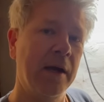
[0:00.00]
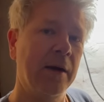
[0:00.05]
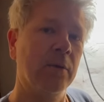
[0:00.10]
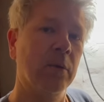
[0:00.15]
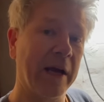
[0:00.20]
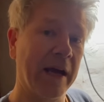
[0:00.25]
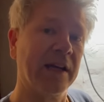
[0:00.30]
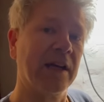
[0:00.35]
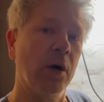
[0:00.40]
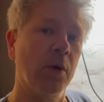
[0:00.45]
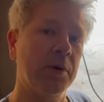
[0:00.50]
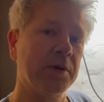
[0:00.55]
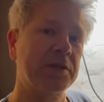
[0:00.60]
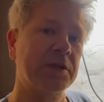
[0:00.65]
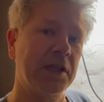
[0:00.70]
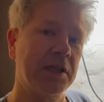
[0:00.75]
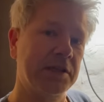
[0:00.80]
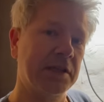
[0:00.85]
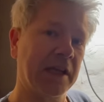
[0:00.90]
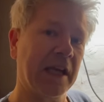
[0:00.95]
we are going
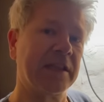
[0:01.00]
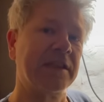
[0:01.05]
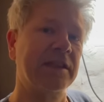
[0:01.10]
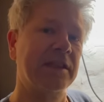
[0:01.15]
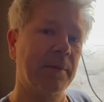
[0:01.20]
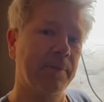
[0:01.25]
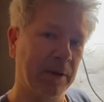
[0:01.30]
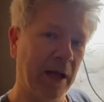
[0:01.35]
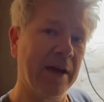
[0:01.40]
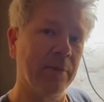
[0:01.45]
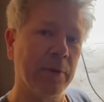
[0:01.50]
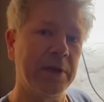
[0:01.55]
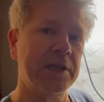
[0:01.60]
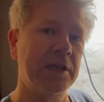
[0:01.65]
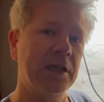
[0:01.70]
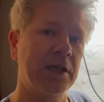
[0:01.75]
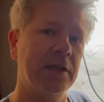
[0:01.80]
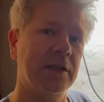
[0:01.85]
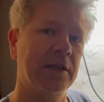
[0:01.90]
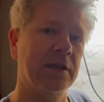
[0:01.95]
to get the plywood
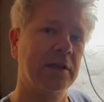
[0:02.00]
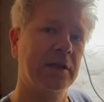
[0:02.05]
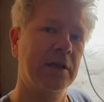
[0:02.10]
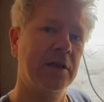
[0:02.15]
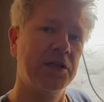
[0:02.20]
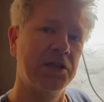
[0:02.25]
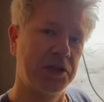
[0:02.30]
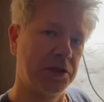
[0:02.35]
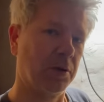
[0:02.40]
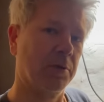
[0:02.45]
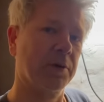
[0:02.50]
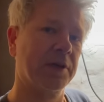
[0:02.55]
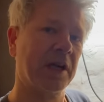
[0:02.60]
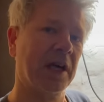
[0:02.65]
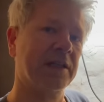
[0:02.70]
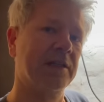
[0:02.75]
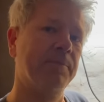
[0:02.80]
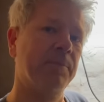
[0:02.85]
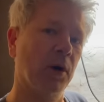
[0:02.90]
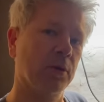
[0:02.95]
stored
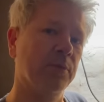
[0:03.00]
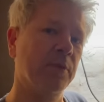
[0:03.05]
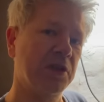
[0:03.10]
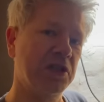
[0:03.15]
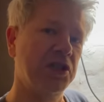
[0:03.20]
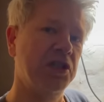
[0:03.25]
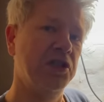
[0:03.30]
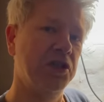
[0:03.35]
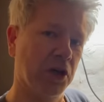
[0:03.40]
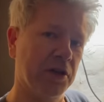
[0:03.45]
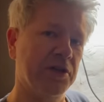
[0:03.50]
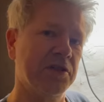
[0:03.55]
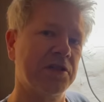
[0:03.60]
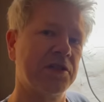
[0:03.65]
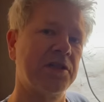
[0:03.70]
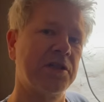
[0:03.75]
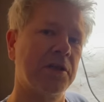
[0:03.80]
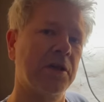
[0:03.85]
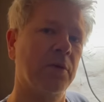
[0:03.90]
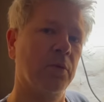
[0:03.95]
at Boatman
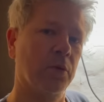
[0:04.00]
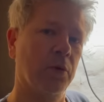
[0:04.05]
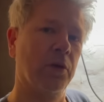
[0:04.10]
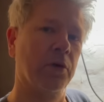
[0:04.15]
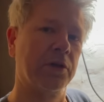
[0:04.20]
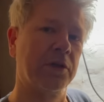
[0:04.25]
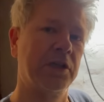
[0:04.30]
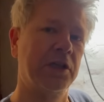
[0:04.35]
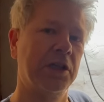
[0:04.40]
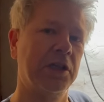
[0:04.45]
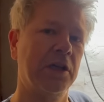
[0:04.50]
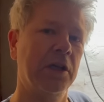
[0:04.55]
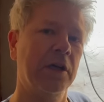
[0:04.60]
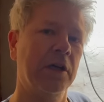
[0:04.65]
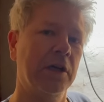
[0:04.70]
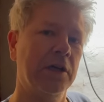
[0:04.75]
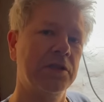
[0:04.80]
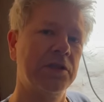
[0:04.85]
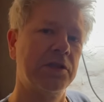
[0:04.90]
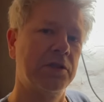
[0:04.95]
John's work
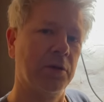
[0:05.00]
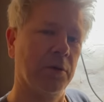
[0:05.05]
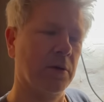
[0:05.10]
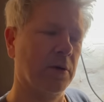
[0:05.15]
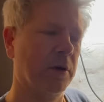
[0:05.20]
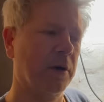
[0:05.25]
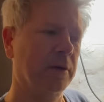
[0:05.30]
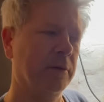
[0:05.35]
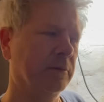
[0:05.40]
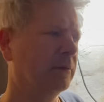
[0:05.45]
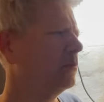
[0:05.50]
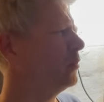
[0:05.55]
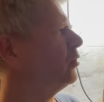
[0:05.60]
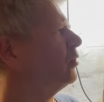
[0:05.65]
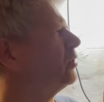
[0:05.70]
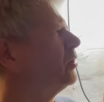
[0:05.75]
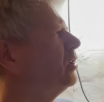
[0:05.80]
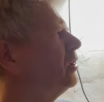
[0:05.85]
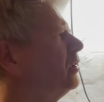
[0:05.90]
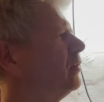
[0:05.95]
store
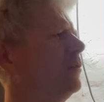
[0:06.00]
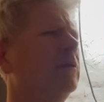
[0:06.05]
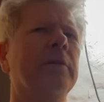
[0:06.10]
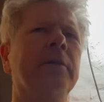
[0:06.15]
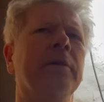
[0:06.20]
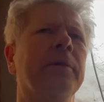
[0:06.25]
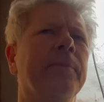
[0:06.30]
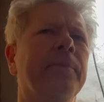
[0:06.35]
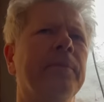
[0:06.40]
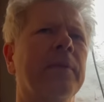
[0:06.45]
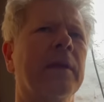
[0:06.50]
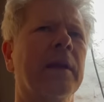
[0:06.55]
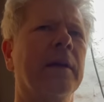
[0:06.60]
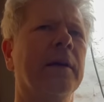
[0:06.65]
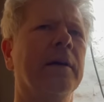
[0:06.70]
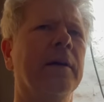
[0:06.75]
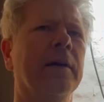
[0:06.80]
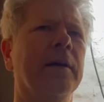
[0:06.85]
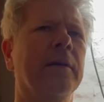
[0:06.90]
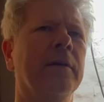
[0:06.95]
work
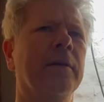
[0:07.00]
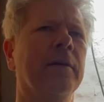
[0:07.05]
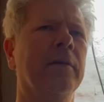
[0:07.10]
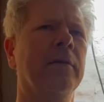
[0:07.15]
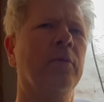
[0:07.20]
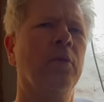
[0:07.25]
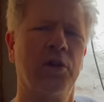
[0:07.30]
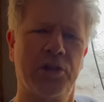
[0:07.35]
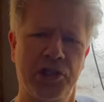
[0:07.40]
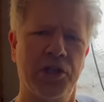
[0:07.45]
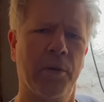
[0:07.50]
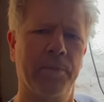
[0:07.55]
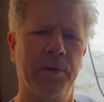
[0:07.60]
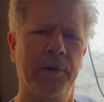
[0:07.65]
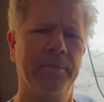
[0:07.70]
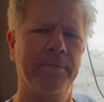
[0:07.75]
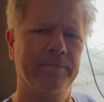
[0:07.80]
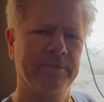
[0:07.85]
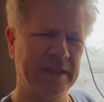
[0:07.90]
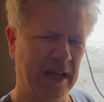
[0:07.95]
workshop.
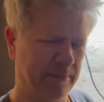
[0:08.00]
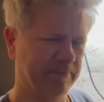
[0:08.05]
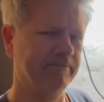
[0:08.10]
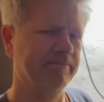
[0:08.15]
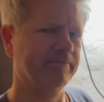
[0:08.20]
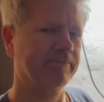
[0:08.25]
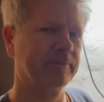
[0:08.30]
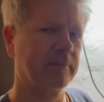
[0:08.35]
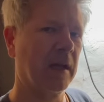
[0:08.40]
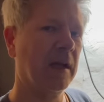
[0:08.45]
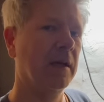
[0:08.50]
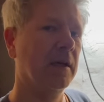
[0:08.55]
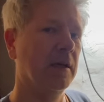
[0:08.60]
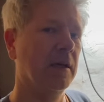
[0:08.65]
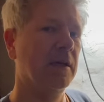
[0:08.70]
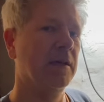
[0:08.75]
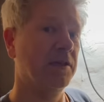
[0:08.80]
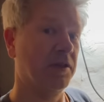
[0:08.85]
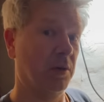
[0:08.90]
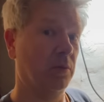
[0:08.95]
Yeah.
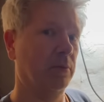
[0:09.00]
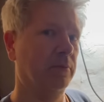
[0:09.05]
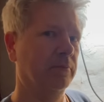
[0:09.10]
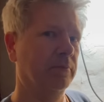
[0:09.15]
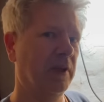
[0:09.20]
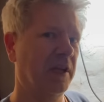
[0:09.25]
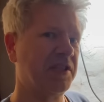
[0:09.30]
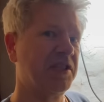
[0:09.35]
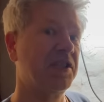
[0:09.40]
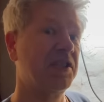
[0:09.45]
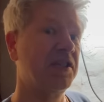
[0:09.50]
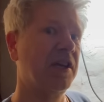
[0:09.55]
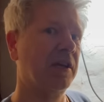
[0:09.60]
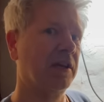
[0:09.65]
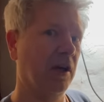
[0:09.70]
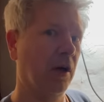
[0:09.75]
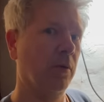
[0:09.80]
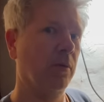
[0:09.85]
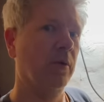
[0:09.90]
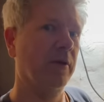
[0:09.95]
So let's
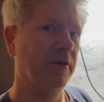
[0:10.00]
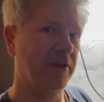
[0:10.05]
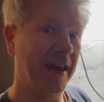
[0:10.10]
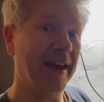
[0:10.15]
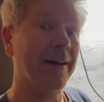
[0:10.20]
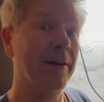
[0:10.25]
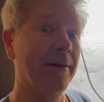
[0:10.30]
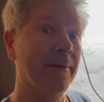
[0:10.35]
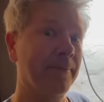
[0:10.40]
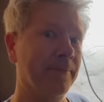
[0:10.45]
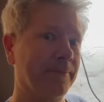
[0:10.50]
go there.